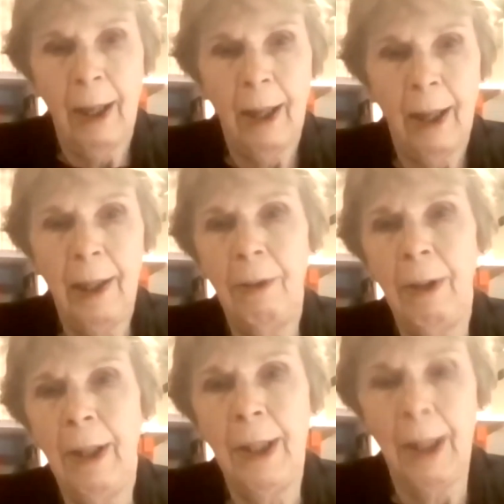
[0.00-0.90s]
and
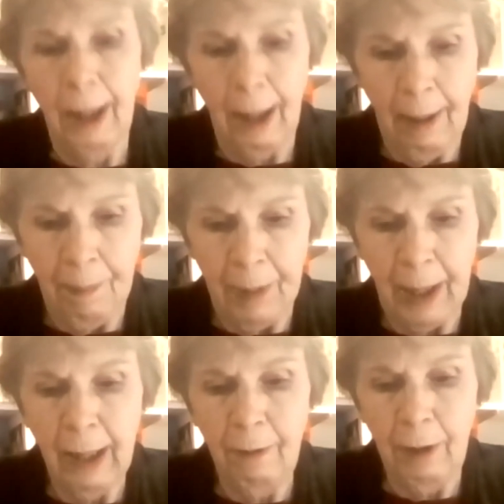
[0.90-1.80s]
increasing
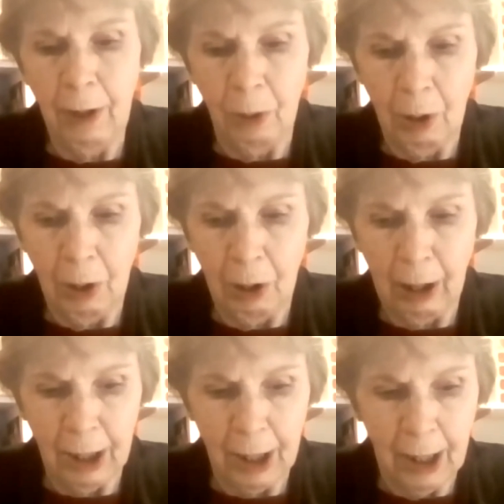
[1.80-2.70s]
individual
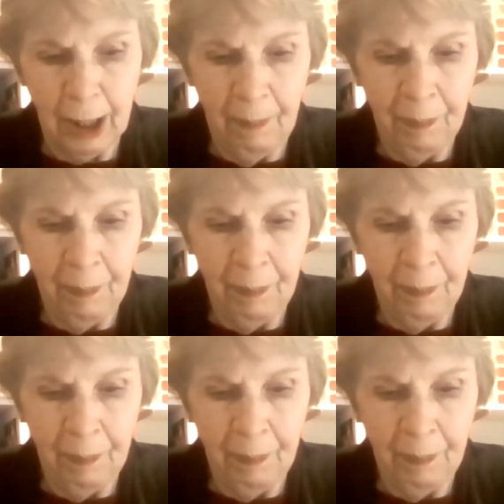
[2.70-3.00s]
costs,